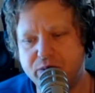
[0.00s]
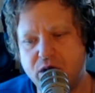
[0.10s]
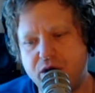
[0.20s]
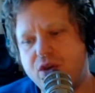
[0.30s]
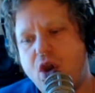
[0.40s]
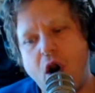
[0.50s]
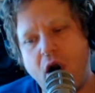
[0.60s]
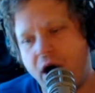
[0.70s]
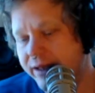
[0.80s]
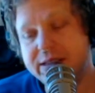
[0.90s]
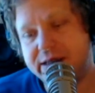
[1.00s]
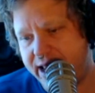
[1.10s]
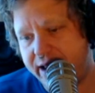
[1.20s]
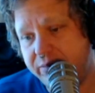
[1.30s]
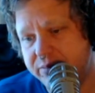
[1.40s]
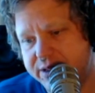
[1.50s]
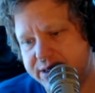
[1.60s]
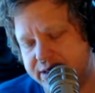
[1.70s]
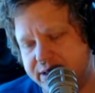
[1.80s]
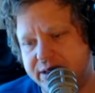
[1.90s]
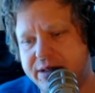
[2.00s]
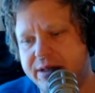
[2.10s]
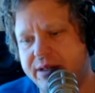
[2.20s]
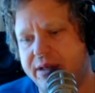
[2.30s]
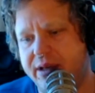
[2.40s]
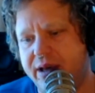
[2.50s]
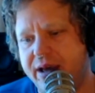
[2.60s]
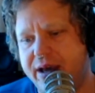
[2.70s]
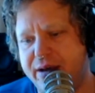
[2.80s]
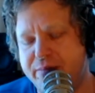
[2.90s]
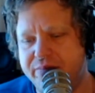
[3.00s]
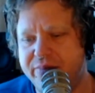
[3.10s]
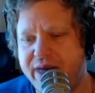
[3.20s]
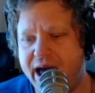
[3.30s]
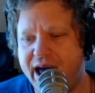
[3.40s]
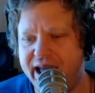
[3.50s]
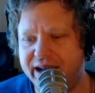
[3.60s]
concept that